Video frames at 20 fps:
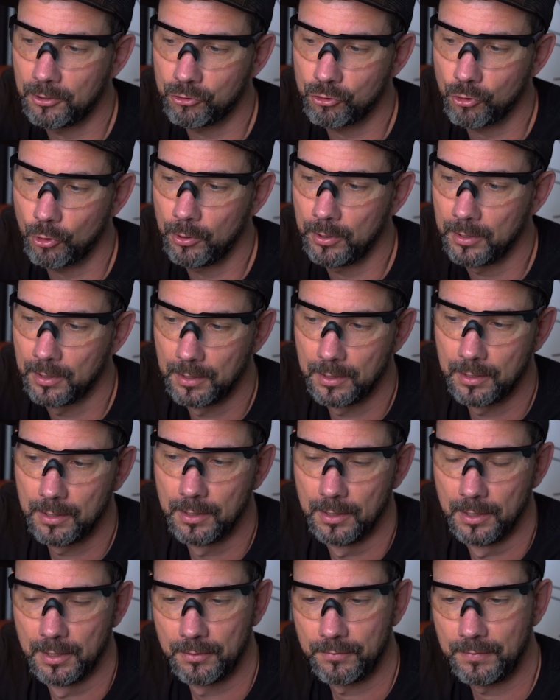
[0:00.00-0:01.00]
together.
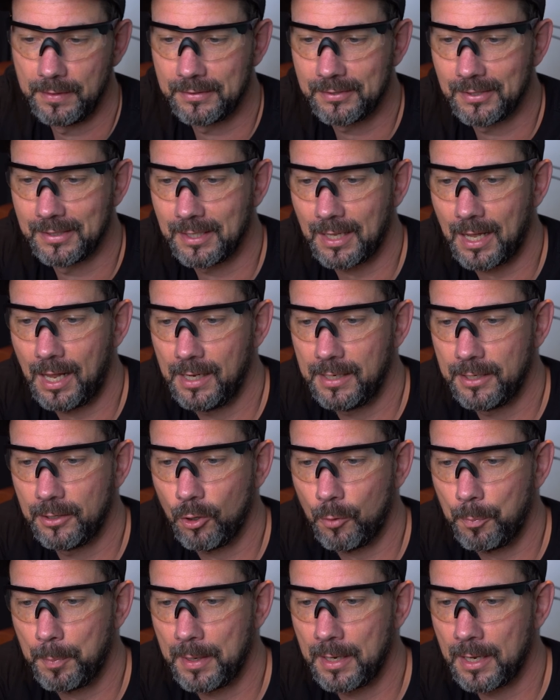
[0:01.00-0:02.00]

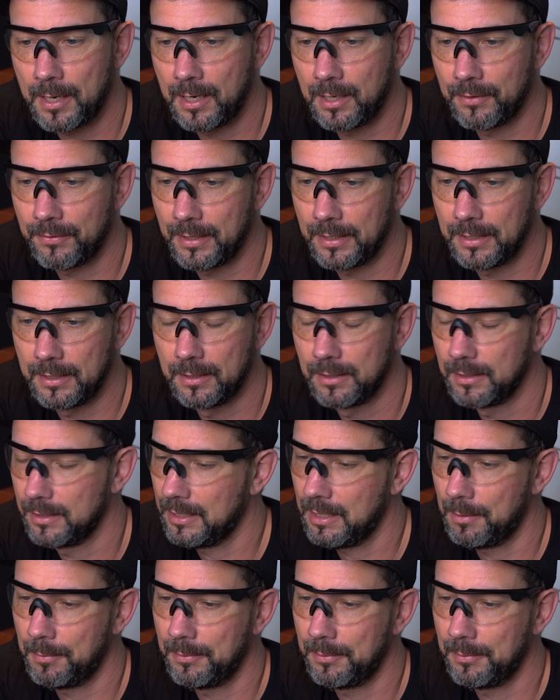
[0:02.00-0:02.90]
And that's